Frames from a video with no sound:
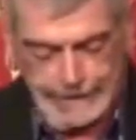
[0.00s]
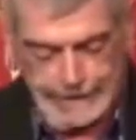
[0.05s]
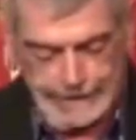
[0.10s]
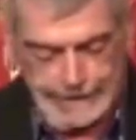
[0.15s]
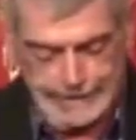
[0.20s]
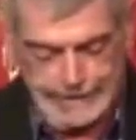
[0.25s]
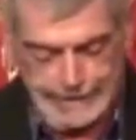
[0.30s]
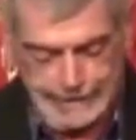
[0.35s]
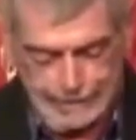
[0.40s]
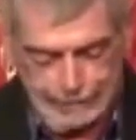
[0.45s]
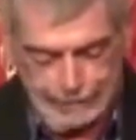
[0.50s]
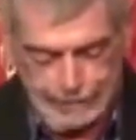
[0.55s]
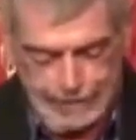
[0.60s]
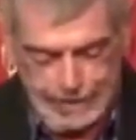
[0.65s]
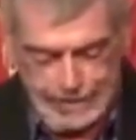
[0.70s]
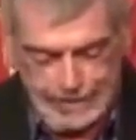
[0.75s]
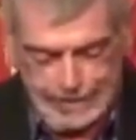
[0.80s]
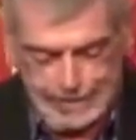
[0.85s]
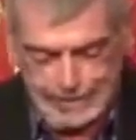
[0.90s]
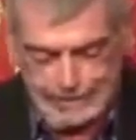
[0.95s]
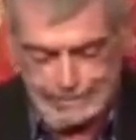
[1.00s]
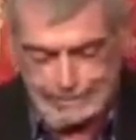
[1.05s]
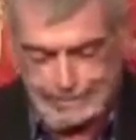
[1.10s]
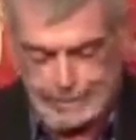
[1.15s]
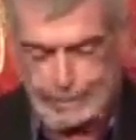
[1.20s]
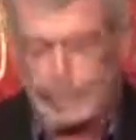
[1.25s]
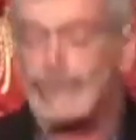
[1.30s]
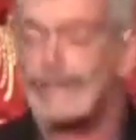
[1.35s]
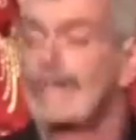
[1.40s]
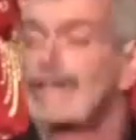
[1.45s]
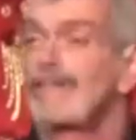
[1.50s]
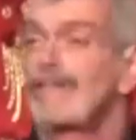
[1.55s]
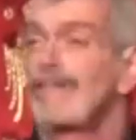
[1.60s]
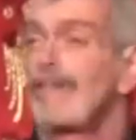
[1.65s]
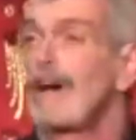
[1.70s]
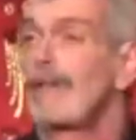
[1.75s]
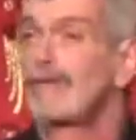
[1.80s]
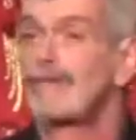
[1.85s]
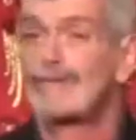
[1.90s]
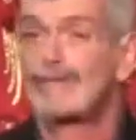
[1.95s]
is the bridge between the
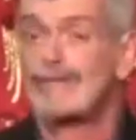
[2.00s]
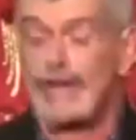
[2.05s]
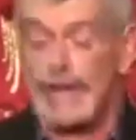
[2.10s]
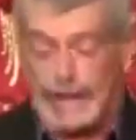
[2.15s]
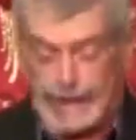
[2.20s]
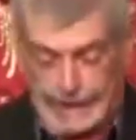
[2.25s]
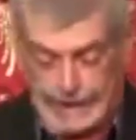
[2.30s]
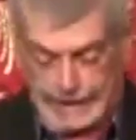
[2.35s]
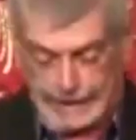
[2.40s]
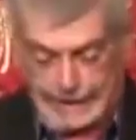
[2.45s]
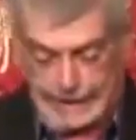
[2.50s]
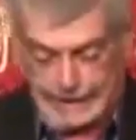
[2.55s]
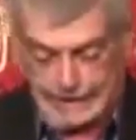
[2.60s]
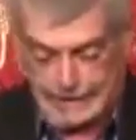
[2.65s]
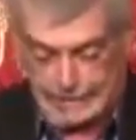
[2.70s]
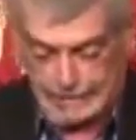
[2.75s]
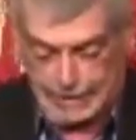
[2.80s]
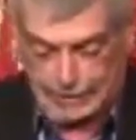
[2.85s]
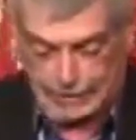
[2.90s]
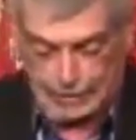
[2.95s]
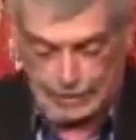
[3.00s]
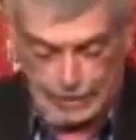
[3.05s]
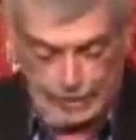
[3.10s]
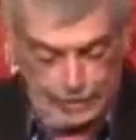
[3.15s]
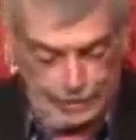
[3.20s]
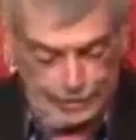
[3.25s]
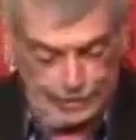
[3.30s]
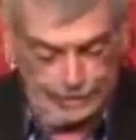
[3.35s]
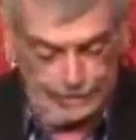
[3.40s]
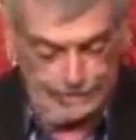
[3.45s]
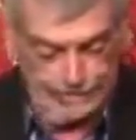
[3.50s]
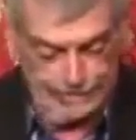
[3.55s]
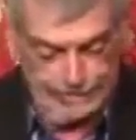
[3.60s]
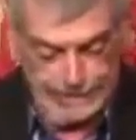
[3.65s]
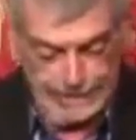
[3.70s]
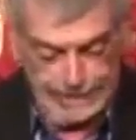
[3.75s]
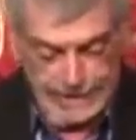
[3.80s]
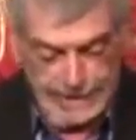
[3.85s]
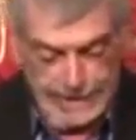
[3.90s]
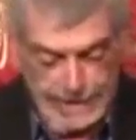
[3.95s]
father sky and the mother earth.
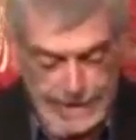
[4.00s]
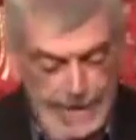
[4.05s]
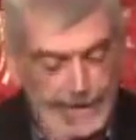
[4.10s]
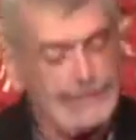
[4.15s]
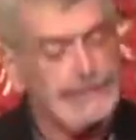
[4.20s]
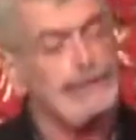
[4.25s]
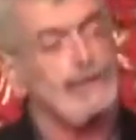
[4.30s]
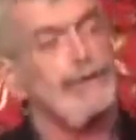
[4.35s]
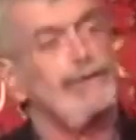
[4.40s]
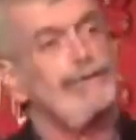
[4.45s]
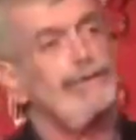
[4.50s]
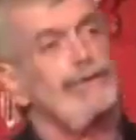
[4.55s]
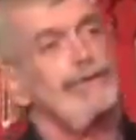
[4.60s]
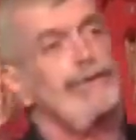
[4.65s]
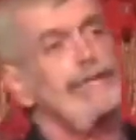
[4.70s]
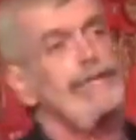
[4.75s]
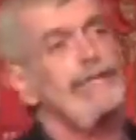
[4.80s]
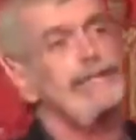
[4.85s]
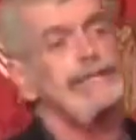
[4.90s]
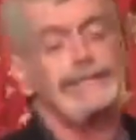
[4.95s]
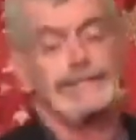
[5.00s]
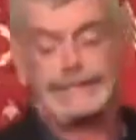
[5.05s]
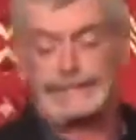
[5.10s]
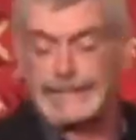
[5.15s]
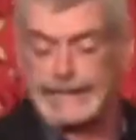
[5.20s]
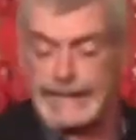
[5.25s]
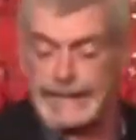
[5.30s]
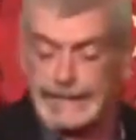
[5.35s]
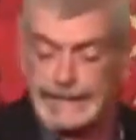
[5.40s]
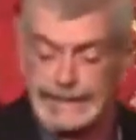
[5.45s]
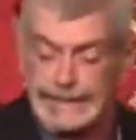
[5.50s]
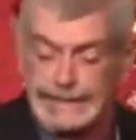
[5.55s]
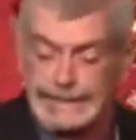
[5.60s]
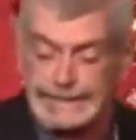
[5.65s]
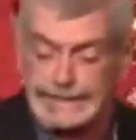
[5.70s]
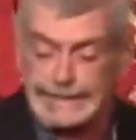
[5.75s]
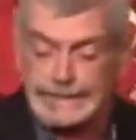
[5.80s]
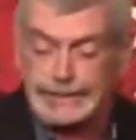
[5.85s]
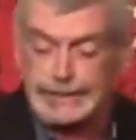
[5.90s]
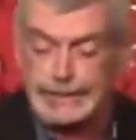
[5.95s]
And so for these uh,
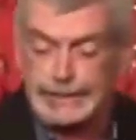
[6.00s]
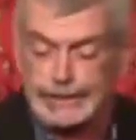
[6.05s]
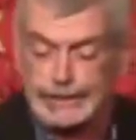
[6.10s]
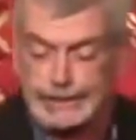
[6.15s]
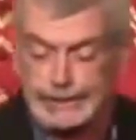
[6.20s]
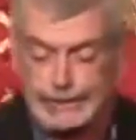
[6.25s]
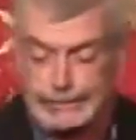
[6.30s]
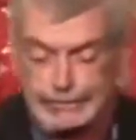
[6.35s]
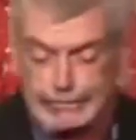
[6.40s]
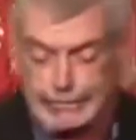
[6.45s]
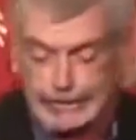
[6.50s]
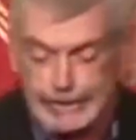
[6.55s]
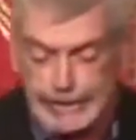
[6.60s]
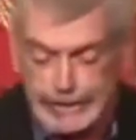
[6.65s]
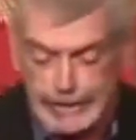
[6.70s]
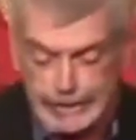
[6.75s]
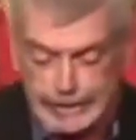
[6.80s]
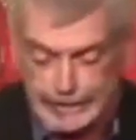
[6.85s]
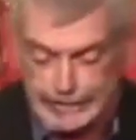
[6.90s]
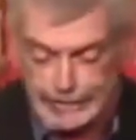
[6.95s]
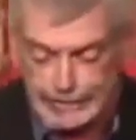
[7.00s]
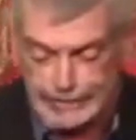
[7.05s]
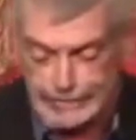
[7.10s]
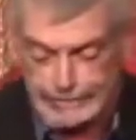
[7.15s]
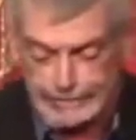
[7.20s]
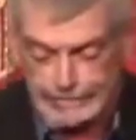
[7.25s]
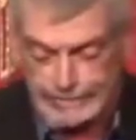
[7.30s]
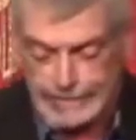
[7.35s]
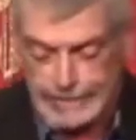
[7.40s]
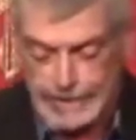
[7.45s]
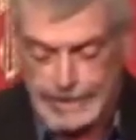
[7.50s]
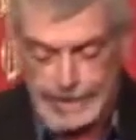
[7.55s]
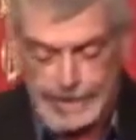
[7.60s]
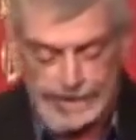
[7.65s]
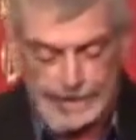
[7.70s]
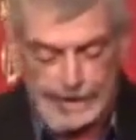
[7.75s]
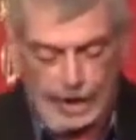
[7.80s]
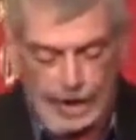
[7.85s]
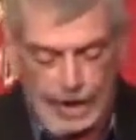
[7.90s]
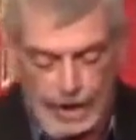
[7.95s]
indigenous traditions,
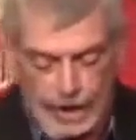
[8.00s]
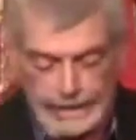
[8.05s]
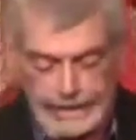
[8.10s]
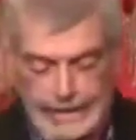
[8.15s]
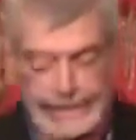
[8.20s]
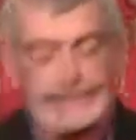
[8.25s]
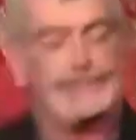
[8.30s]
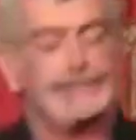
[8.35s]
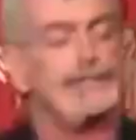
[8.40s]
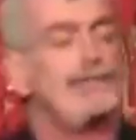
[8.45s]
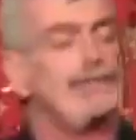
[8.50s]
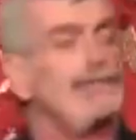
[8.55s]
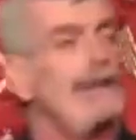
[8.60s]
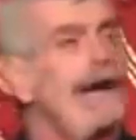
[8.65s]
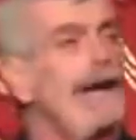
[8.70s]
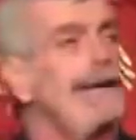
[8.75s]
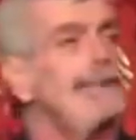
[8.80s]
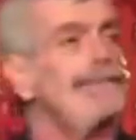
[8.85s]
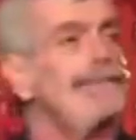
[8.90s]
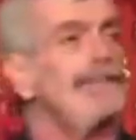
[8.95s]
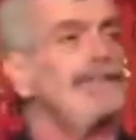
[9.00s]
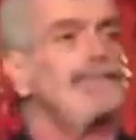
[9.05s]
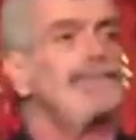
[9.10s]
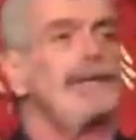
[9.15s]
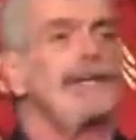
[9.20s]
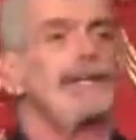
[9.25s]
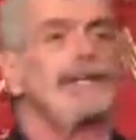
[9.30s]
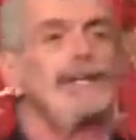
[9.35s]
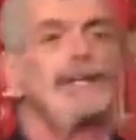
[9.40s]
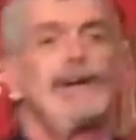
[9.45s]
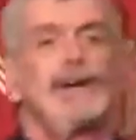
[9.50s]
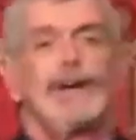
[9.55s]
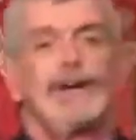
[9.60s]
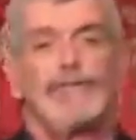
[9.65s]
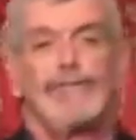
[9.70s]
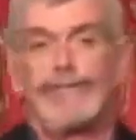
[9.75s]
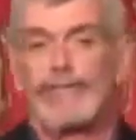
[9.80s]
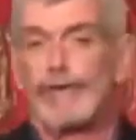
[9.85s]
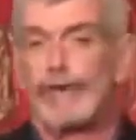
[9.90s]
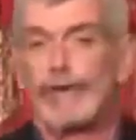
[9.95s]
the heart is described as being
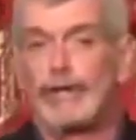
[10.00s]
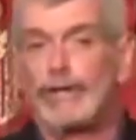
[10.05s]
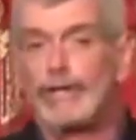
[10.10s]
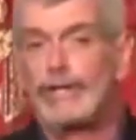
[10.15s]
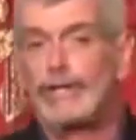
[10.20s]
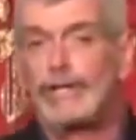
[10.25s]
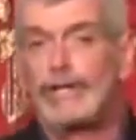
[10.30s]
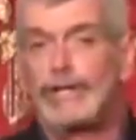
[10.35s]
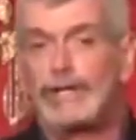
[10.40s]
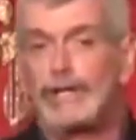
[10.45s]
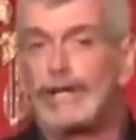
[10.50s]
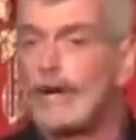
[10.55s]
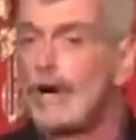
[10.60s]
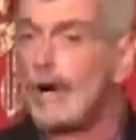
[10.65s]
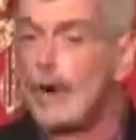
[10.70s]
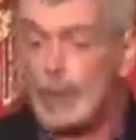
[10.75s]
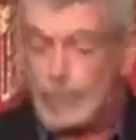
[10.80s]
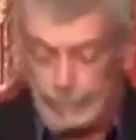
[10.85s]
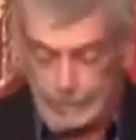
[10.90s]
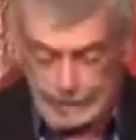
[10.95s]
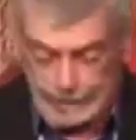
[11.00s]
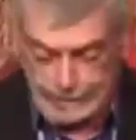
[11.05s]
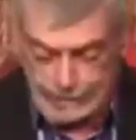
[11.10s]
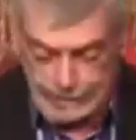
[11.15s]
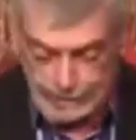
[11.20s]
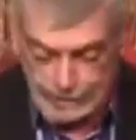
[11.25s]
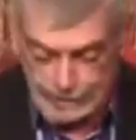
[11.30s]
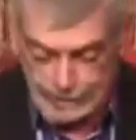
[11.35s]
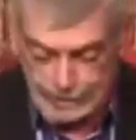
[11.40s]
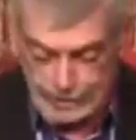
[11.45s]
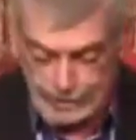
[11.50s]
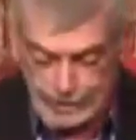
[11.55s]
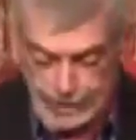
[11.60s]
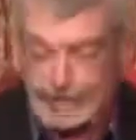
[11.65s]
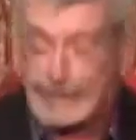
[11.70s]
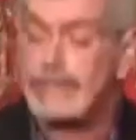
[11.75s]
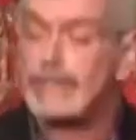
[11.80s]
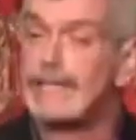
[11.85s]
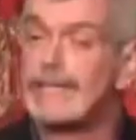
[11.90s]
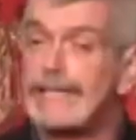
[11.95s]
full, open,
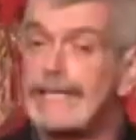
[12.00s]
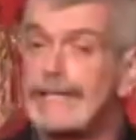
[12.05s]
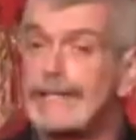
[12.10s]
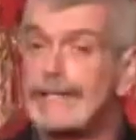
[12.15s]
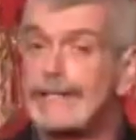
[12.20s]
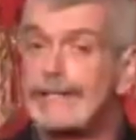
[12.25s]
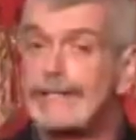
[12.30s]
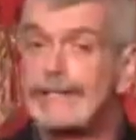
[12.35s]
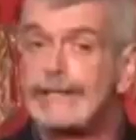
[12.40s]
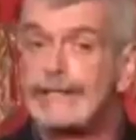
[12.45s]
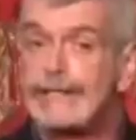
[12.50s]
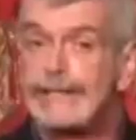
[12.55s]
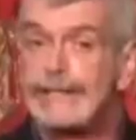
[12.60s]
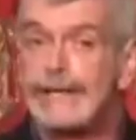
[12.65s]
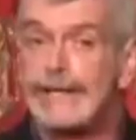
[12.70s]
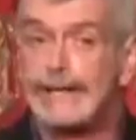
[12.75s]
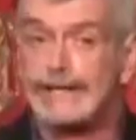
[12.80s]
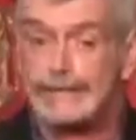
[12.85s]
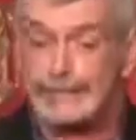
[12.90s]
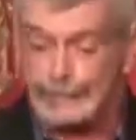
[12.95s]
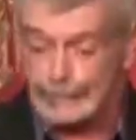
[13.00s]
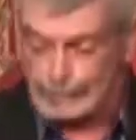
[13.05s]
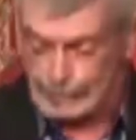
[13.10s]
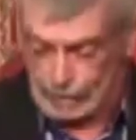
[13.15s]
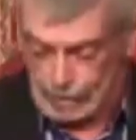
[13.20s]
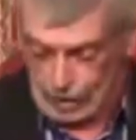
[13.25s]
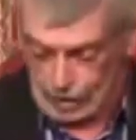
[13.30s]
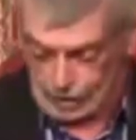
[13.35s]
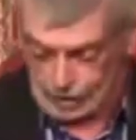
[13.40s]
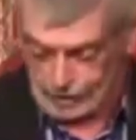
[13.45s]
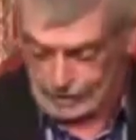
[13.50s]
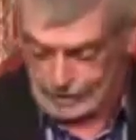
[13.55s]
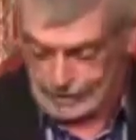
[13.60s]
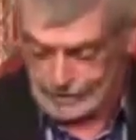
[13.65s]
clear, and strong.